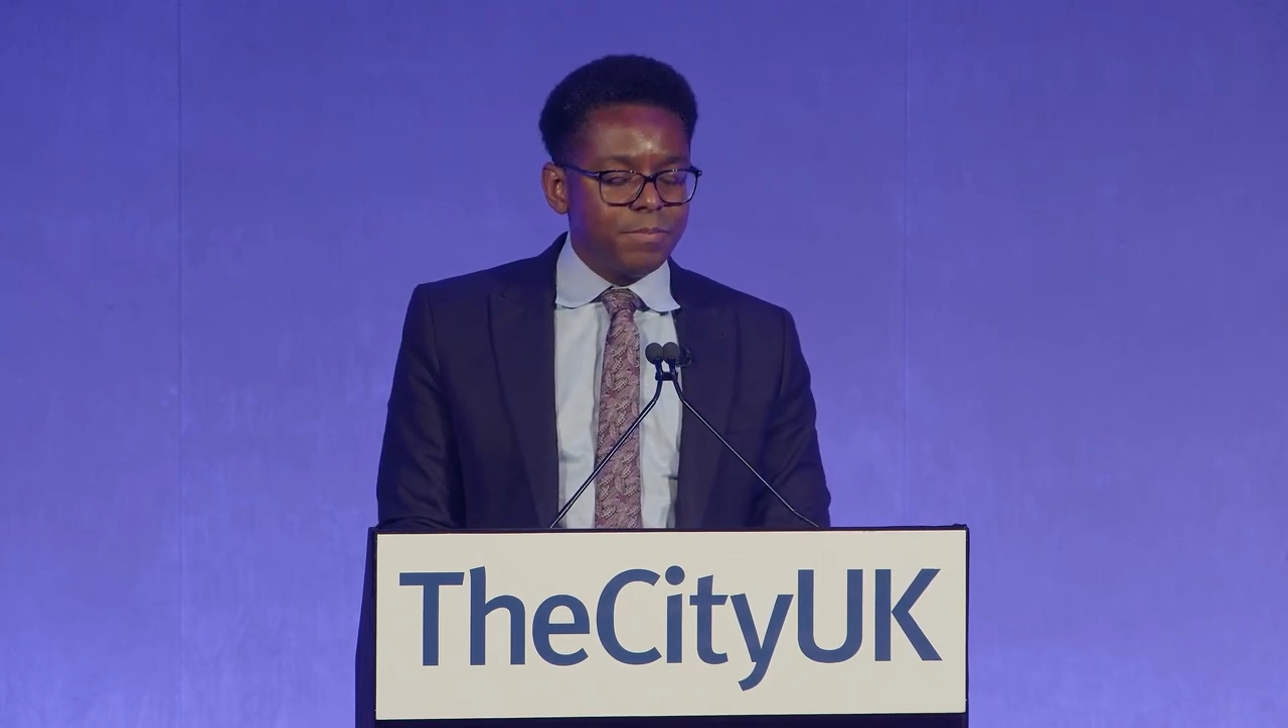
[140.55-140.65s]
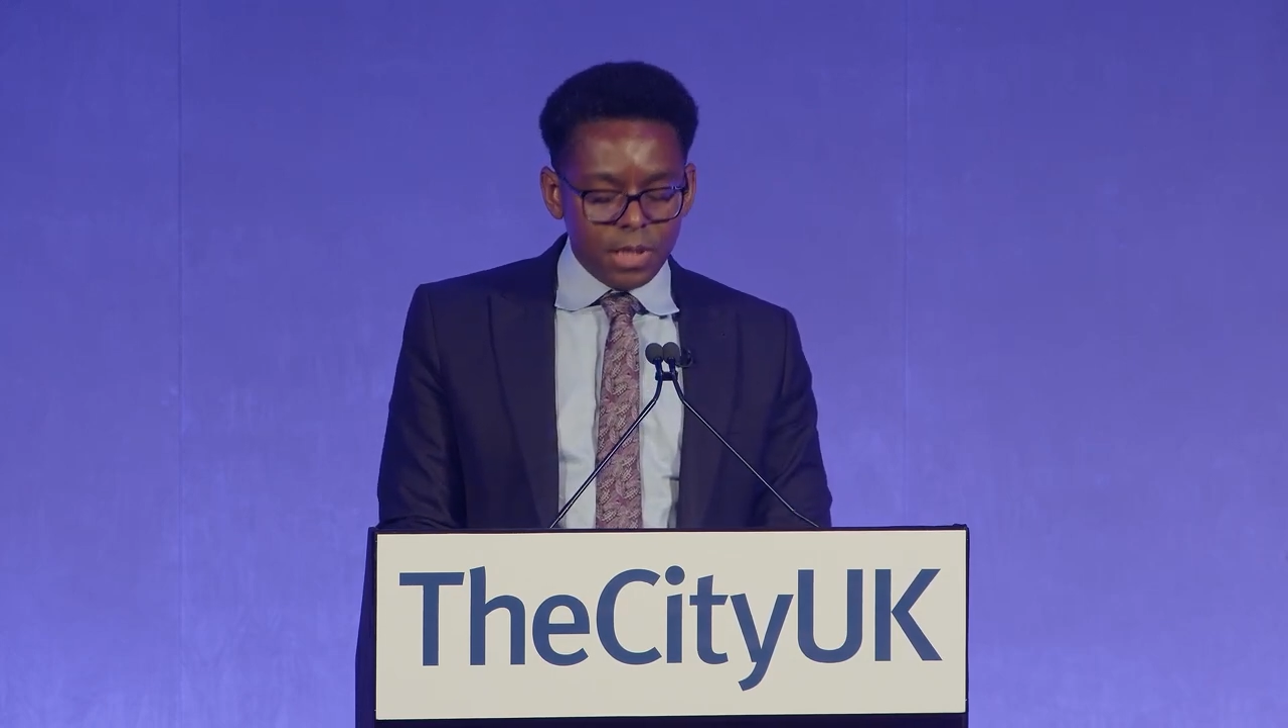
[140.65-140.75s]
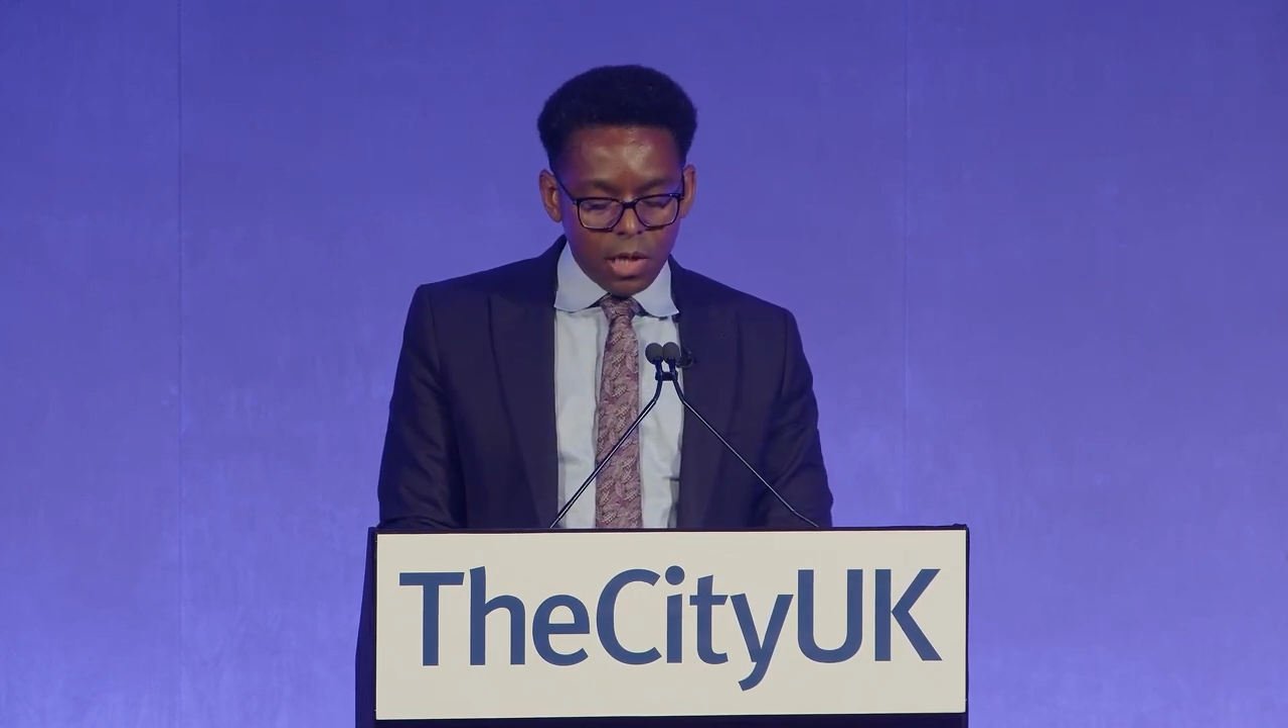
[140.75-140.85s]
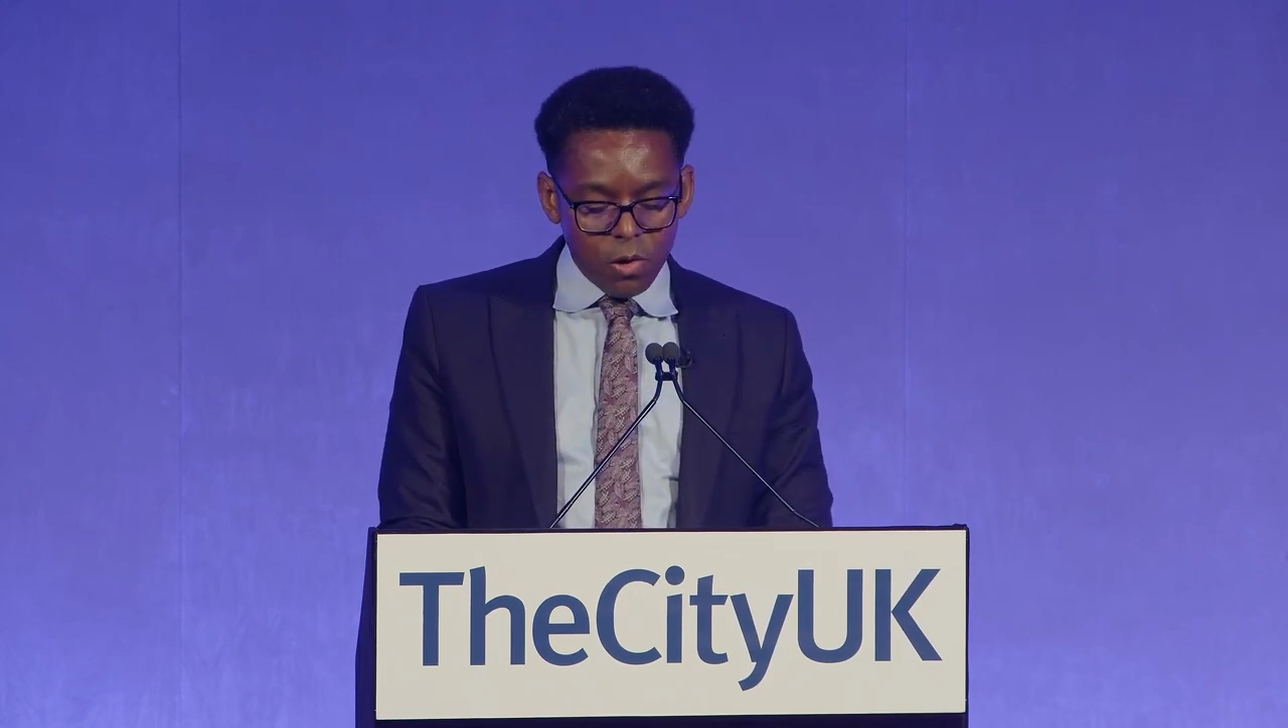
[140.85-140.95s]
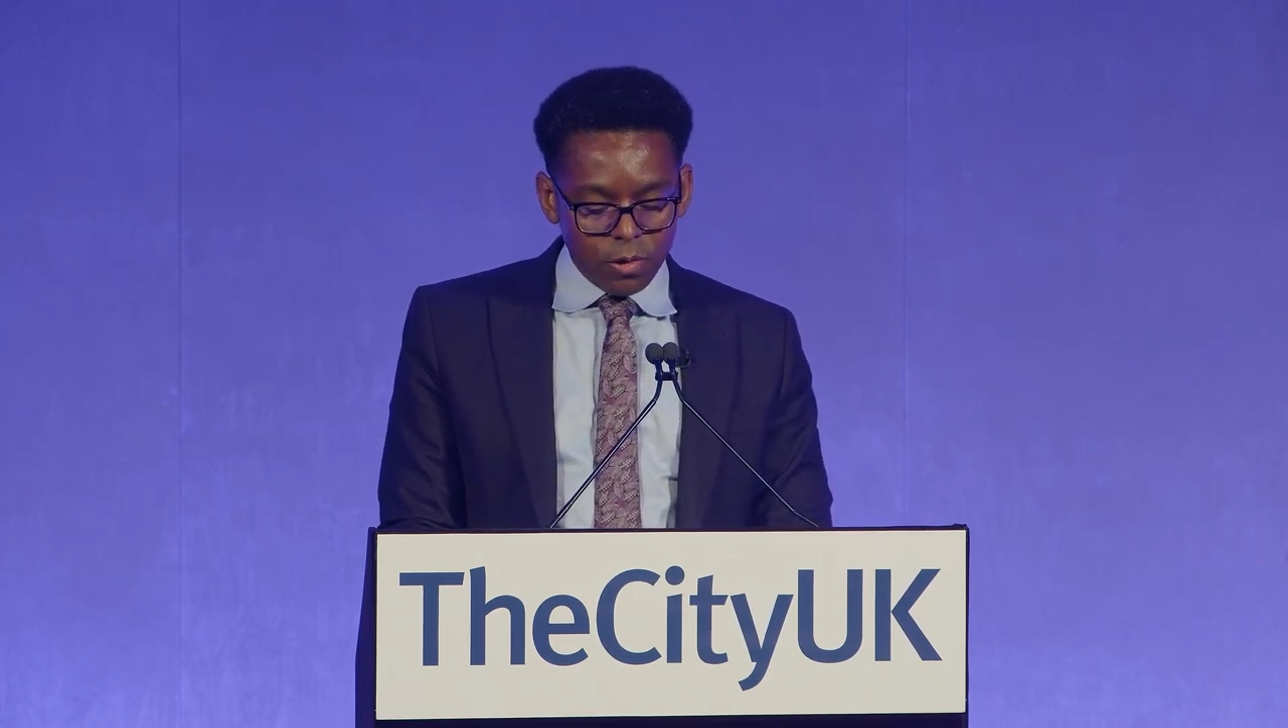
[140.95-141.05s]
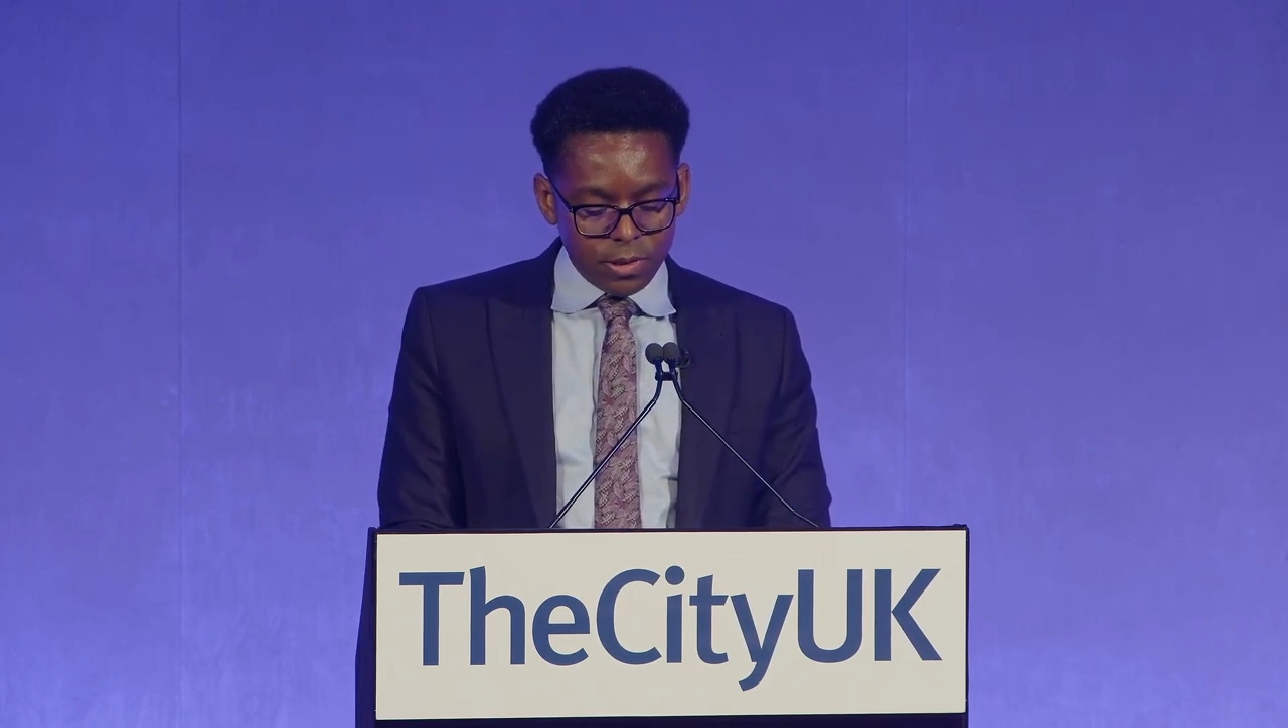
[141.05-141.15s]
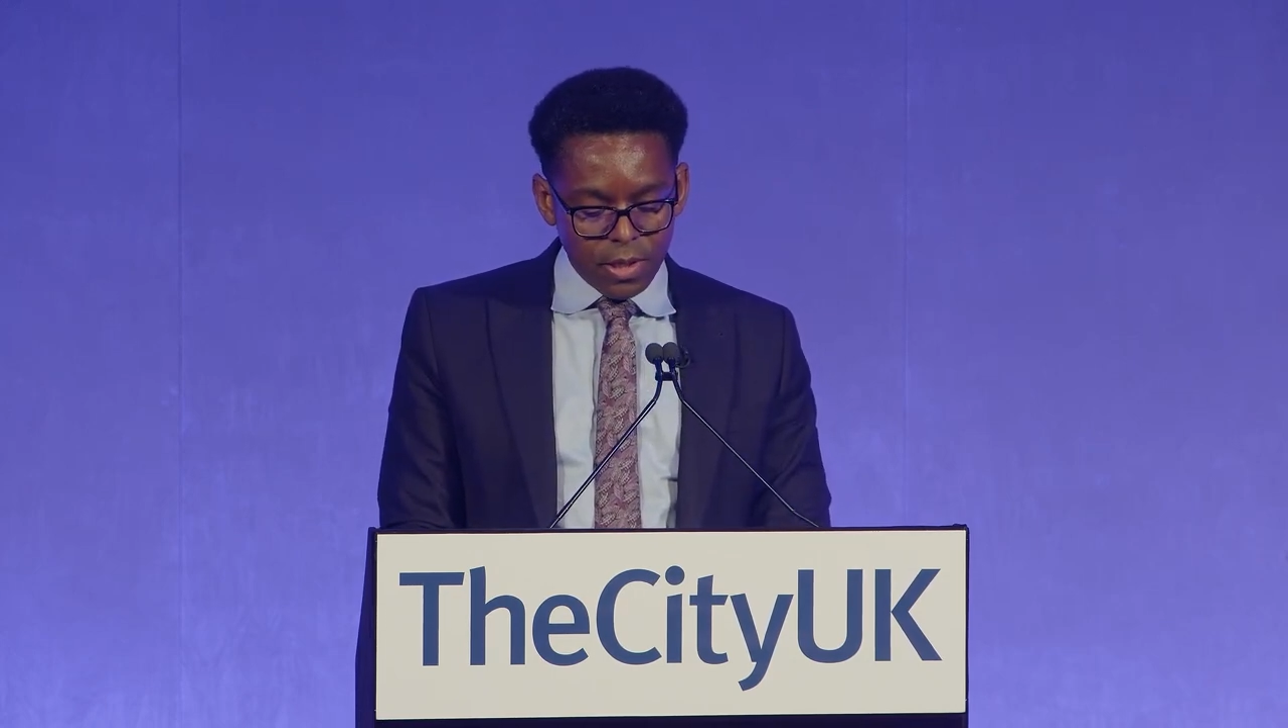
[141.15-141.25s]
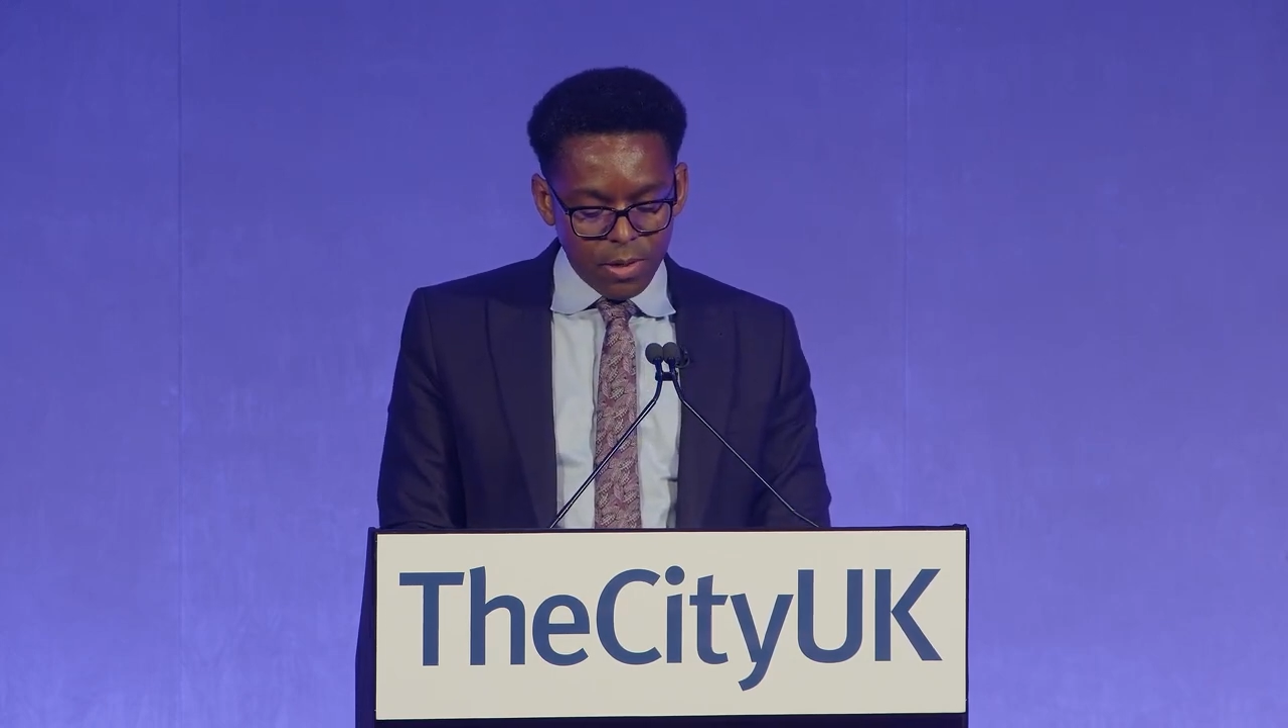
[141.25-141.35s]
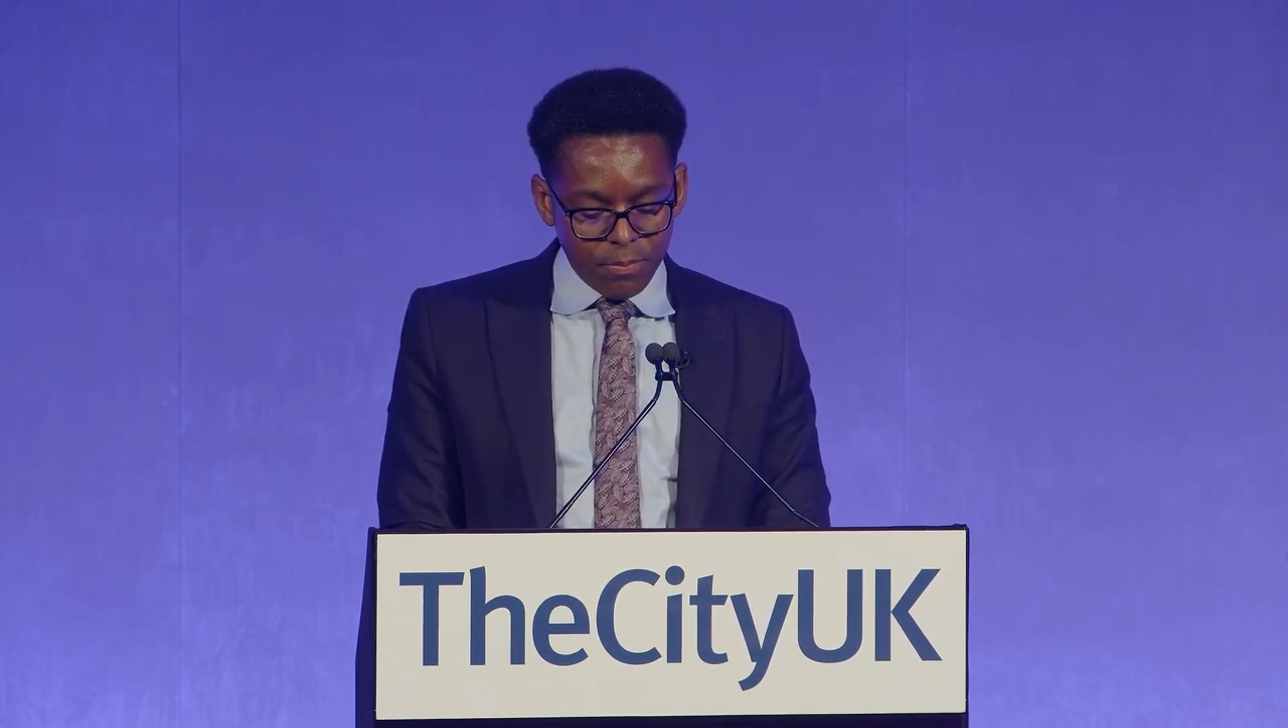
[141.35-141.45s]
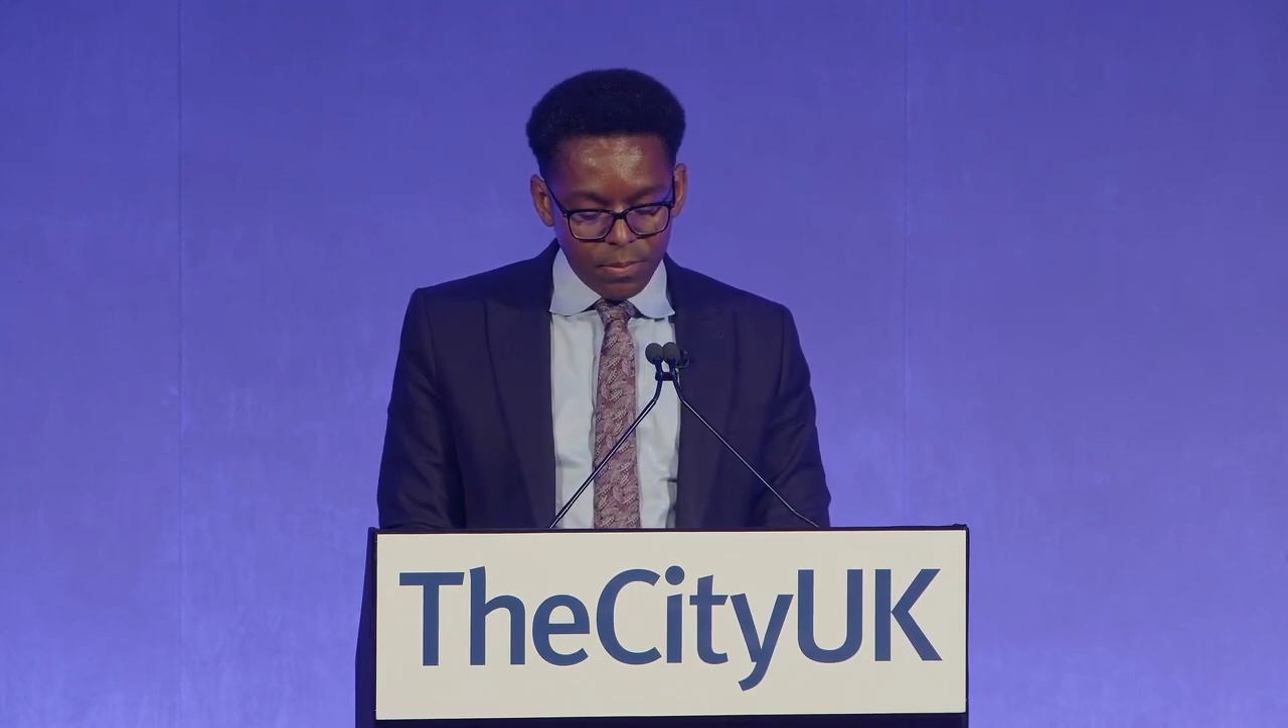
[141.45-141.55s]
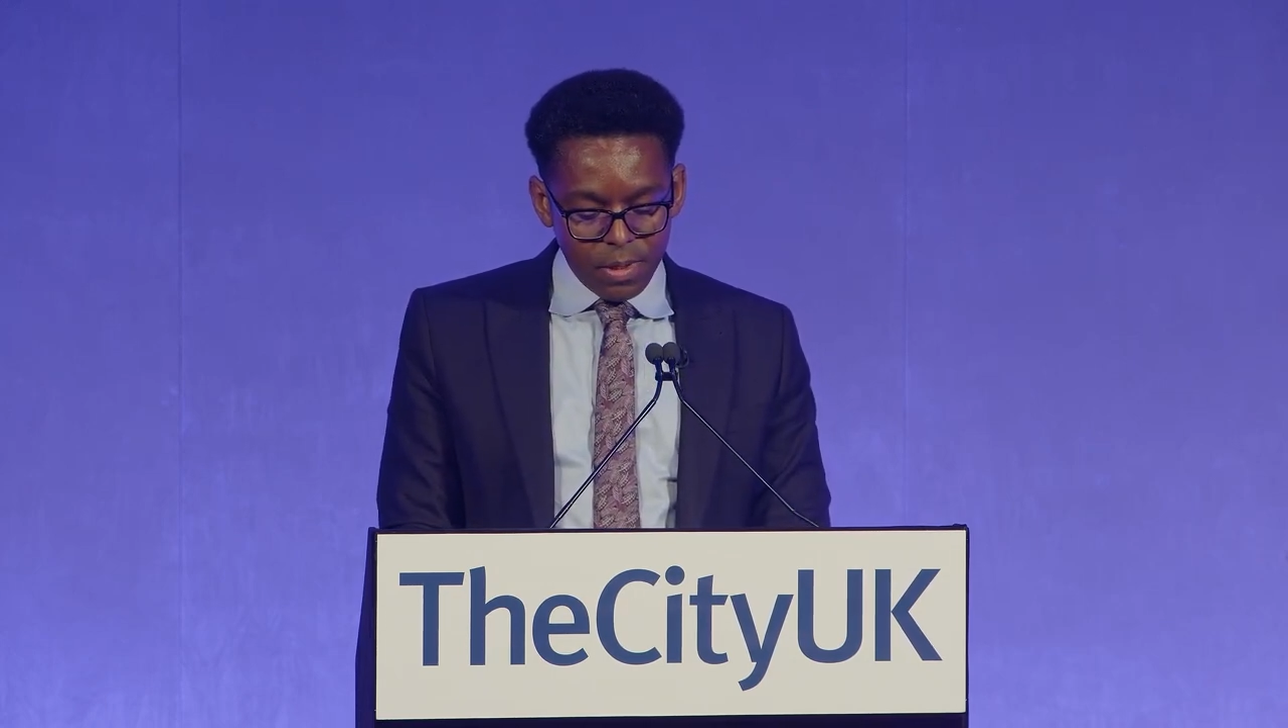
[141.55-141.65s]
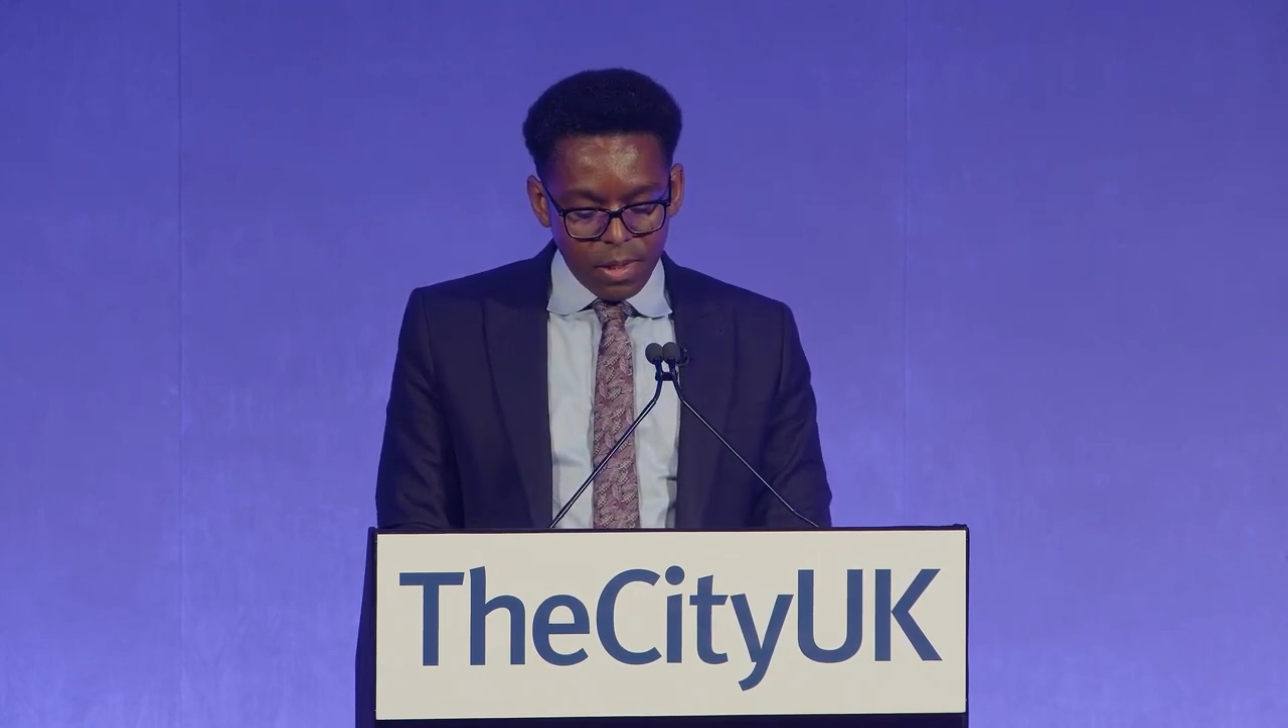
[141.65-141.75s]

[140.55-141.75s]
to long term